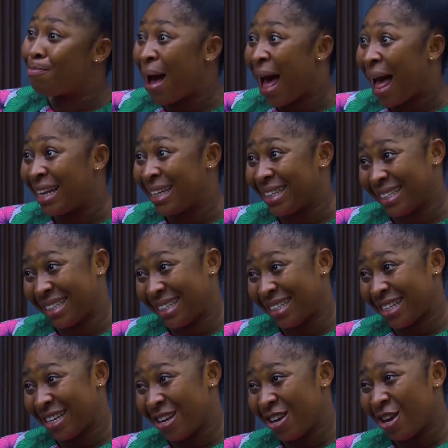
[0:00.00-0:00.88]

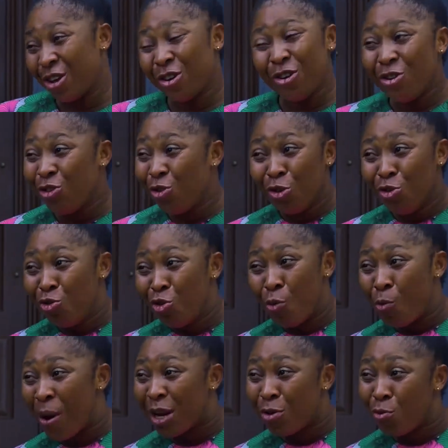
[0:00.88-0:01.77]
palace, you don't
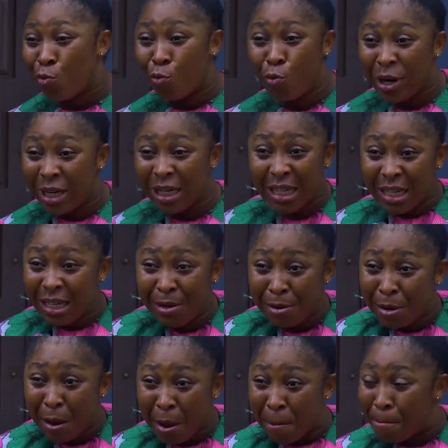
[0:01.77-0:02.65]
know where the
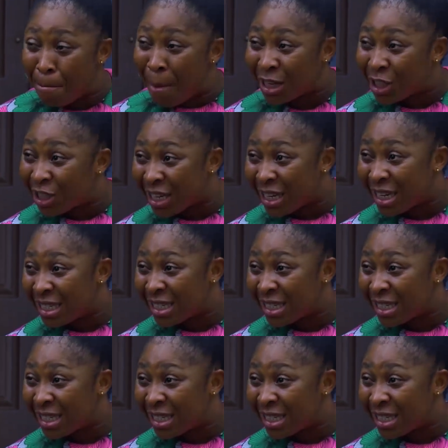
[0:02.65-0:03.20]
weeding machine